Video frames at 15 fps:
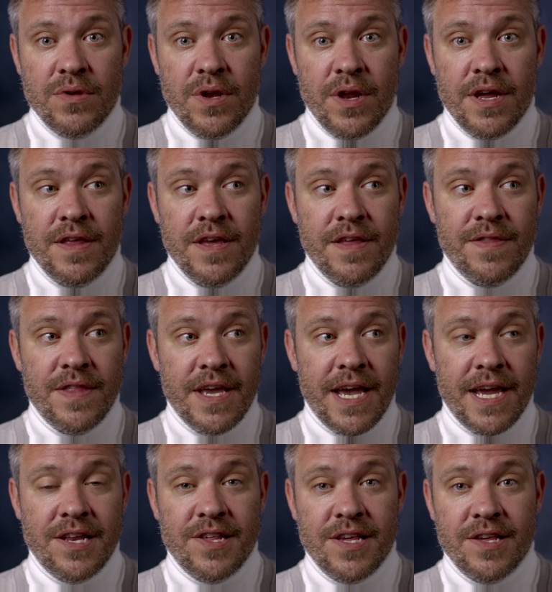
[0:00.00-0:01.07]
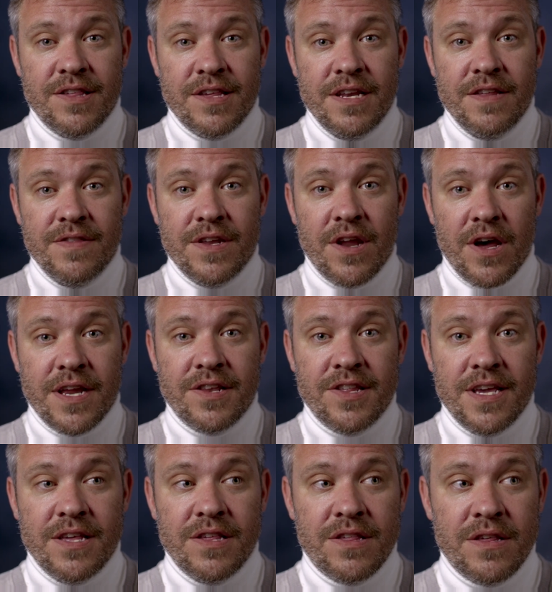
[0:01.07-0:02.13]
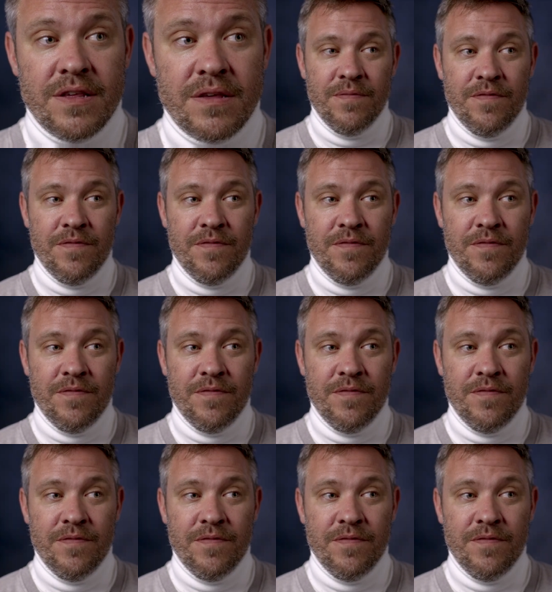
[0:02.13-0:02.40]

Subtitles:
you know, in the 80s and in the 90s.